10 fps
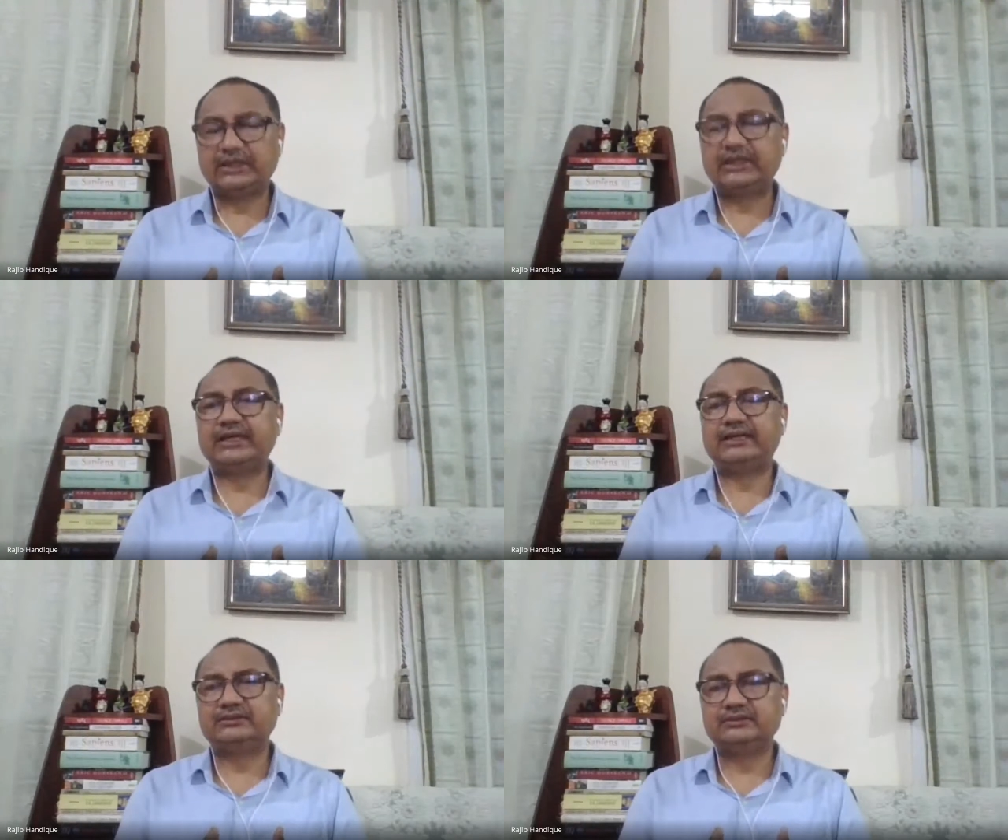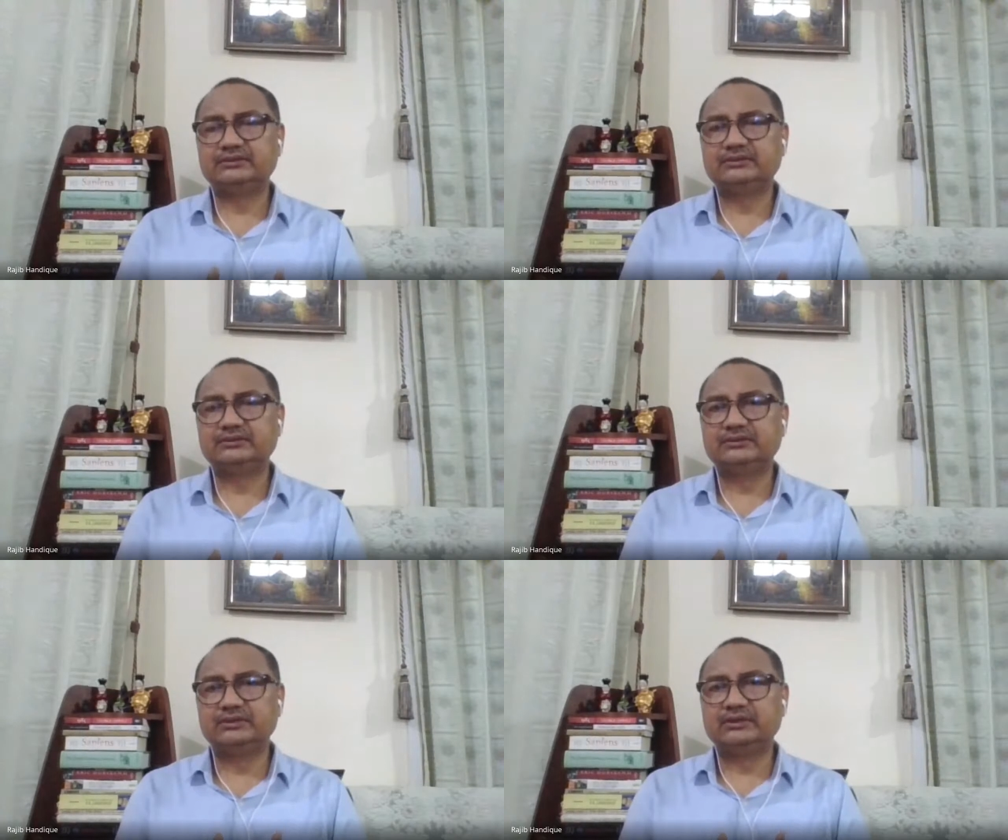and
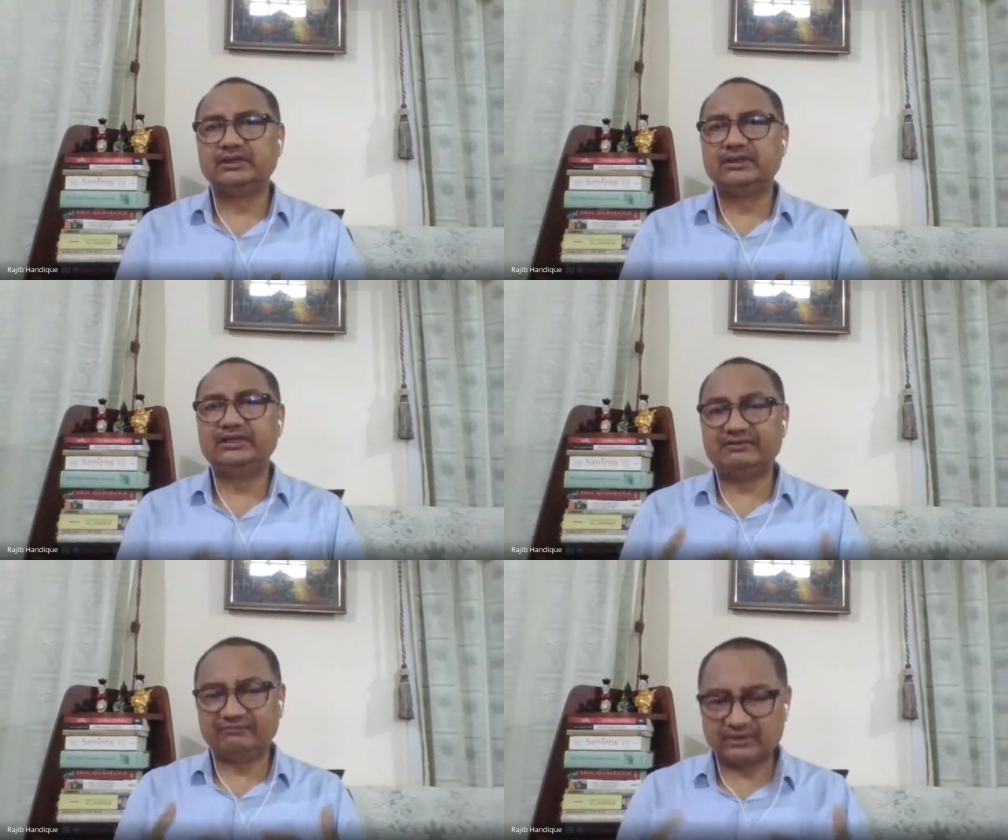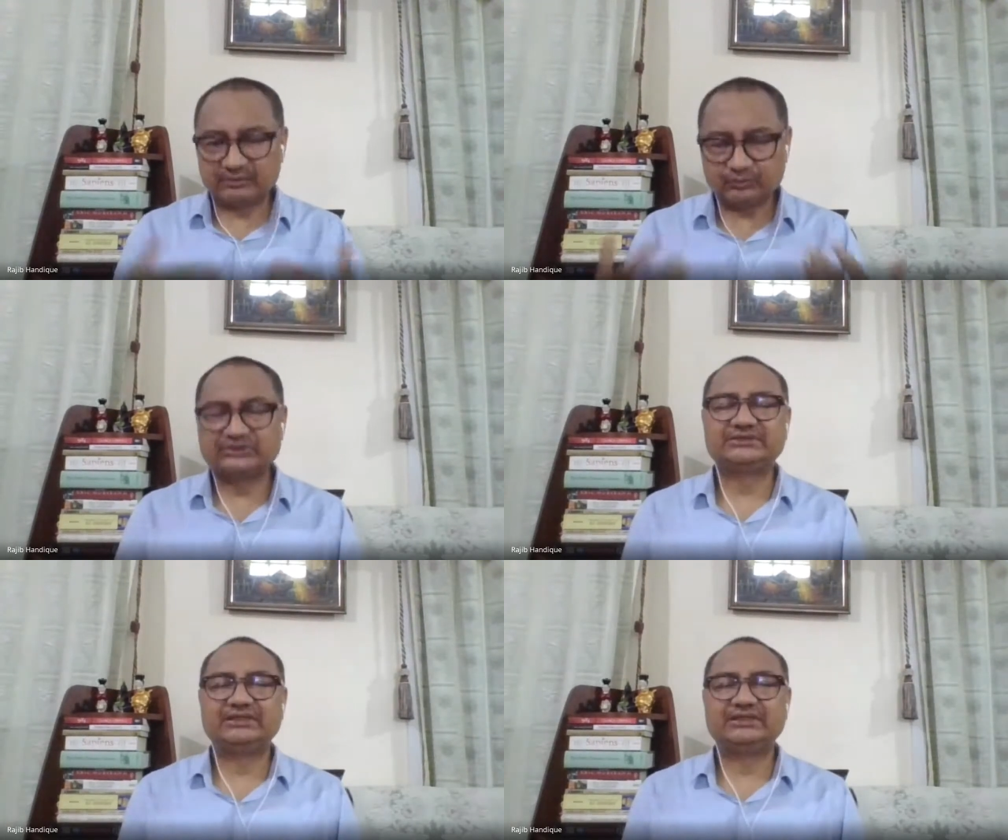develop
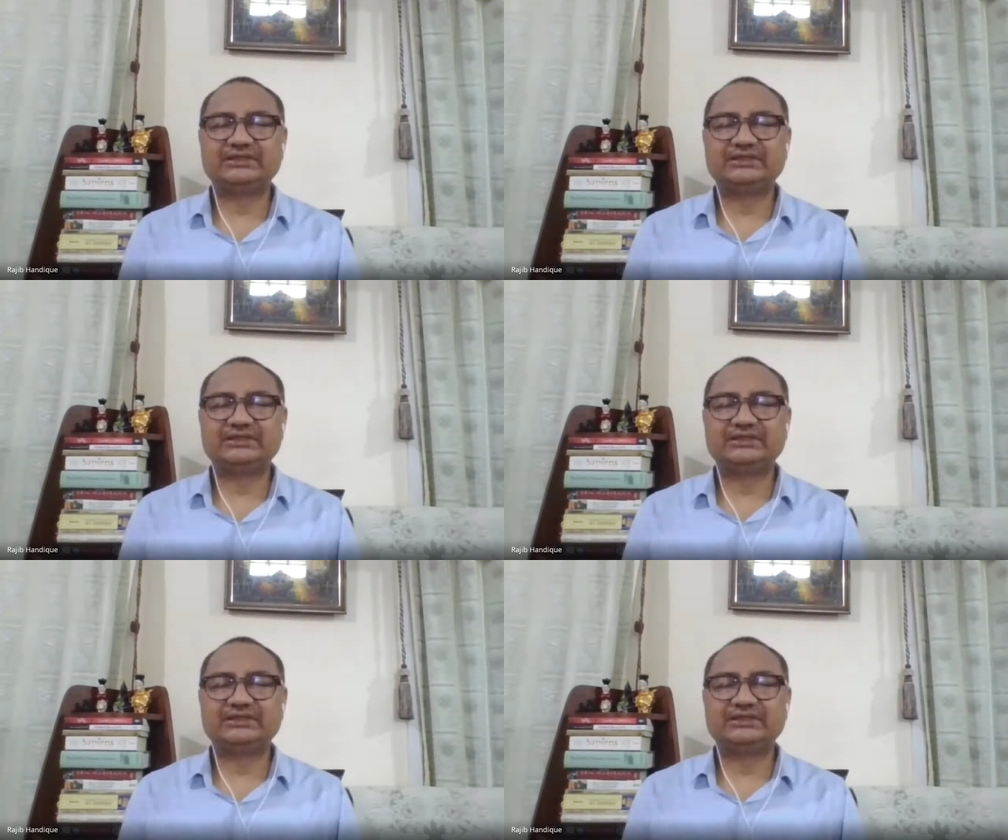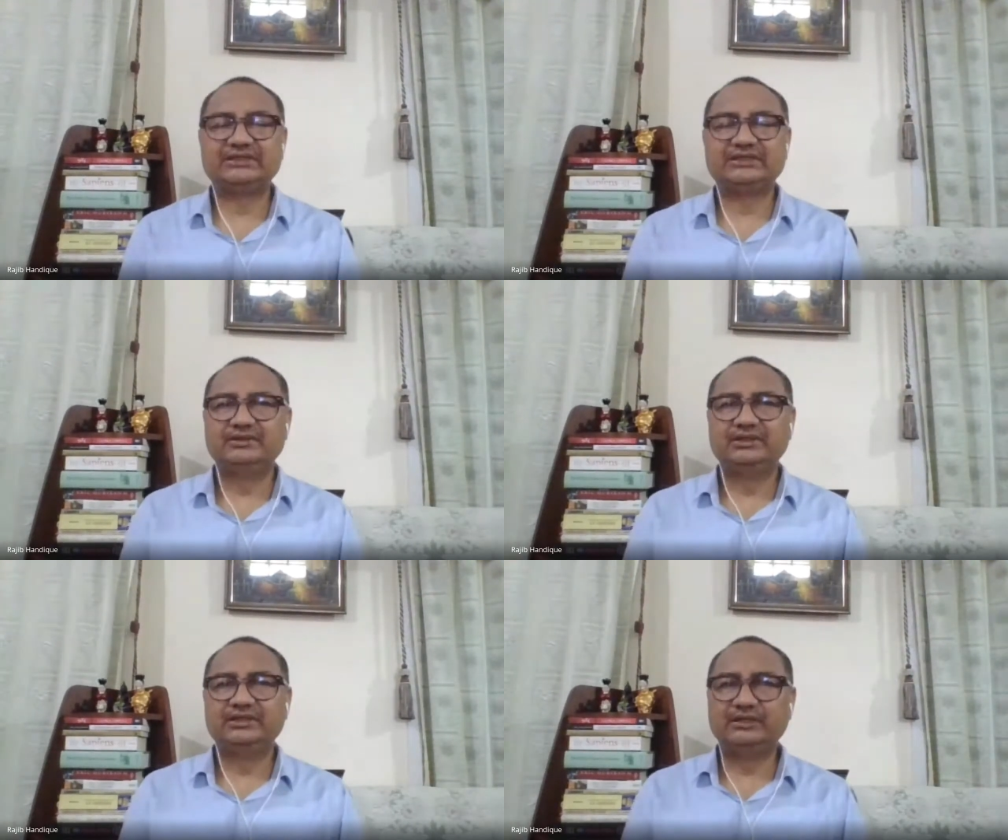oneself
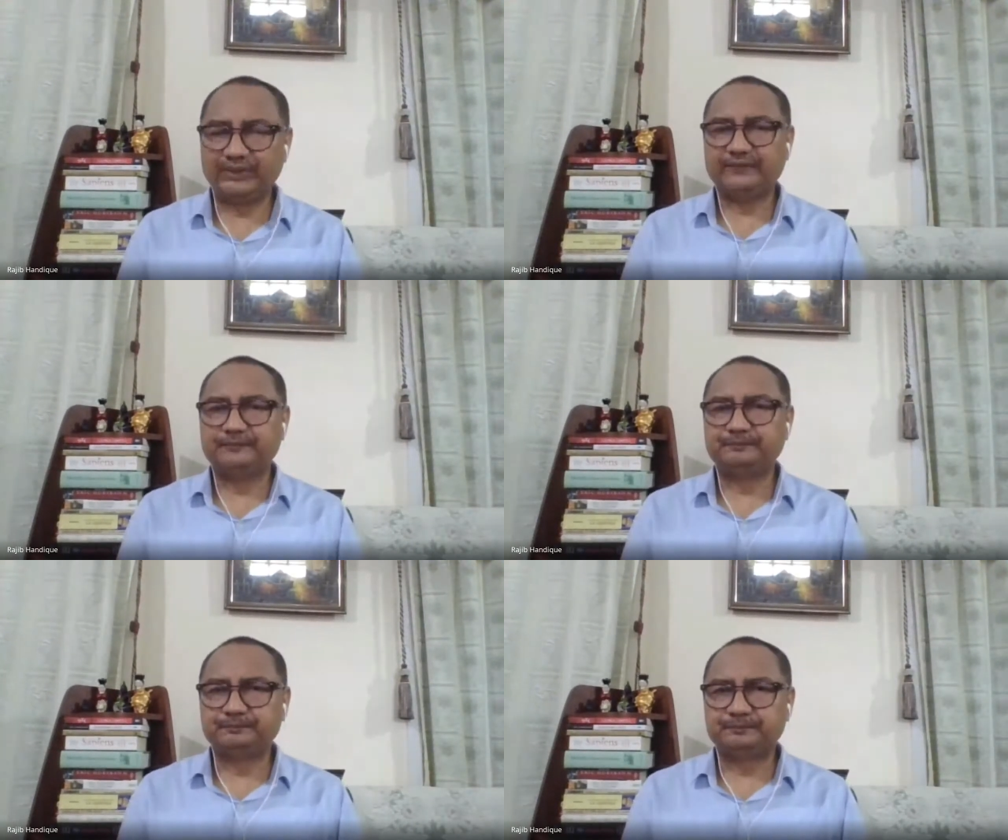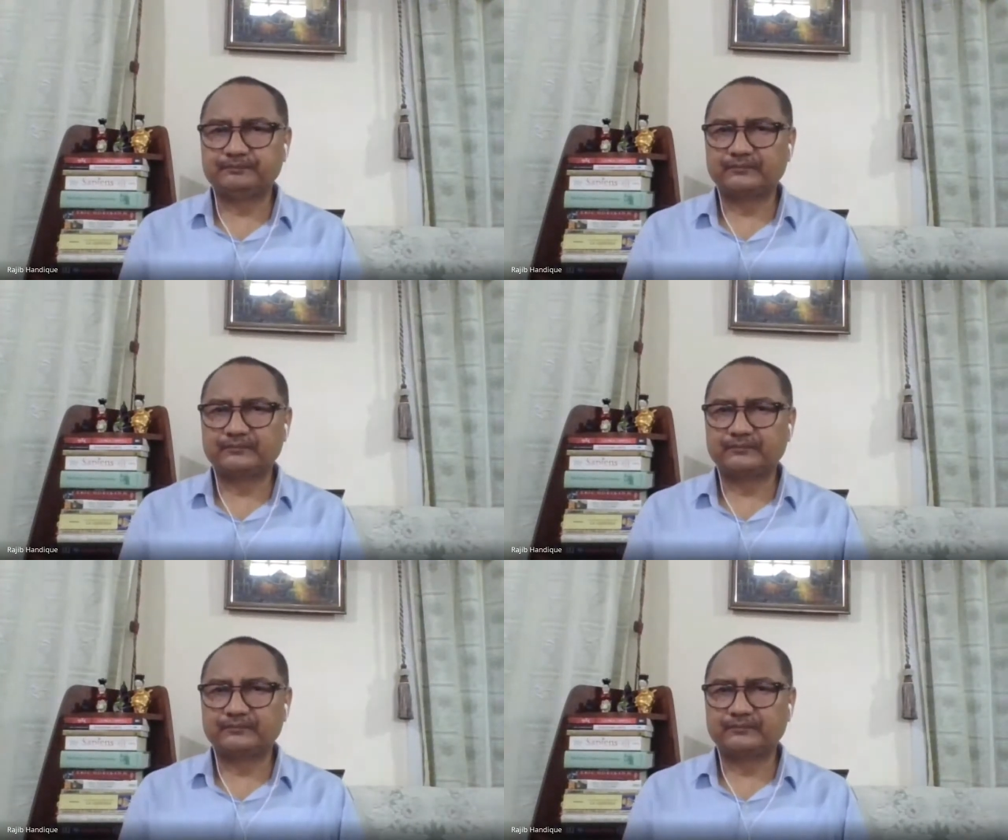in a way